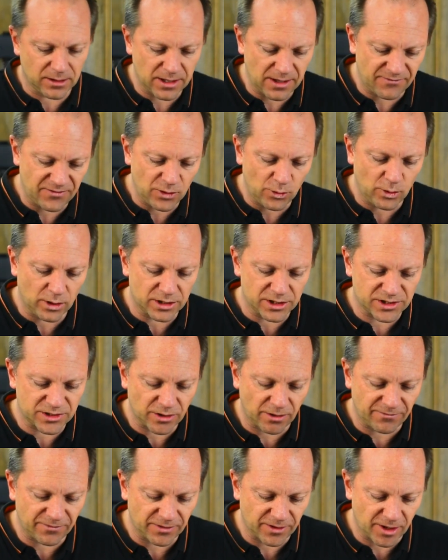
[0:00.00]
if you want to
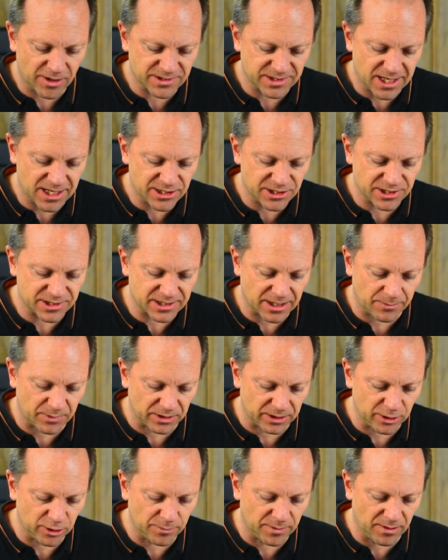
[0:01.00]
soften those edges up a
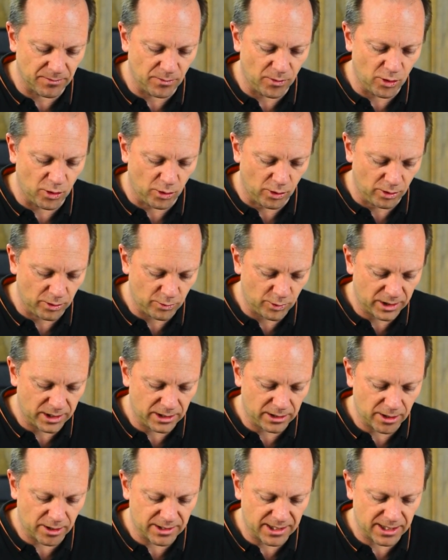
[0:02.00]
little bit more, we
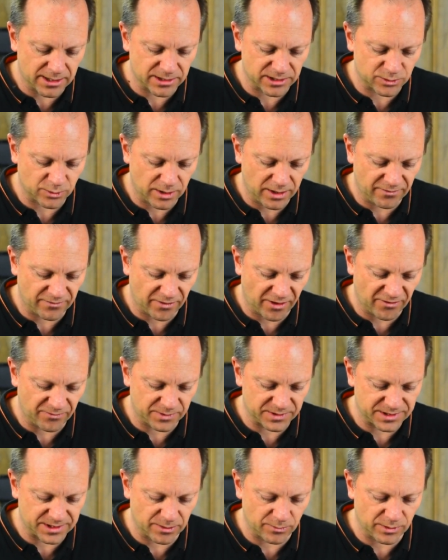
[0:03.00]
can go down to
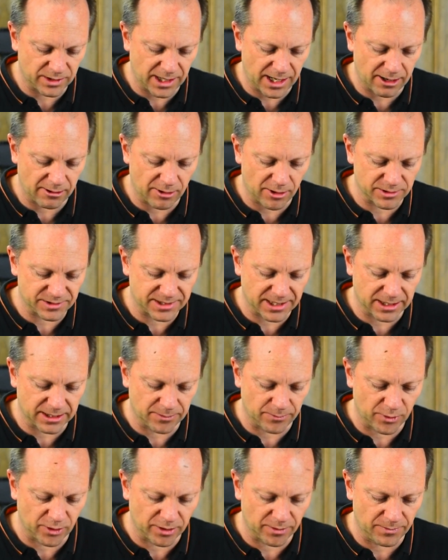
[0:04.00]
25% with the arrows down the
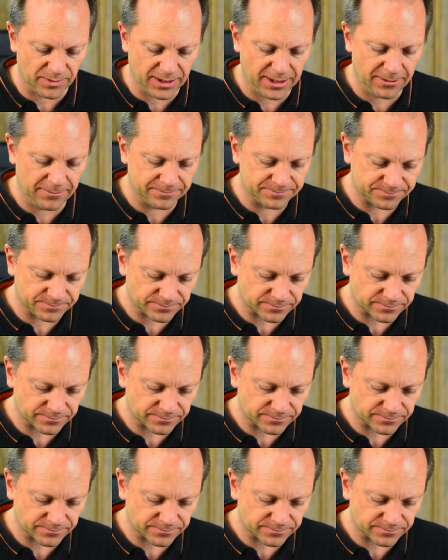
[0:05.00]
bottom there.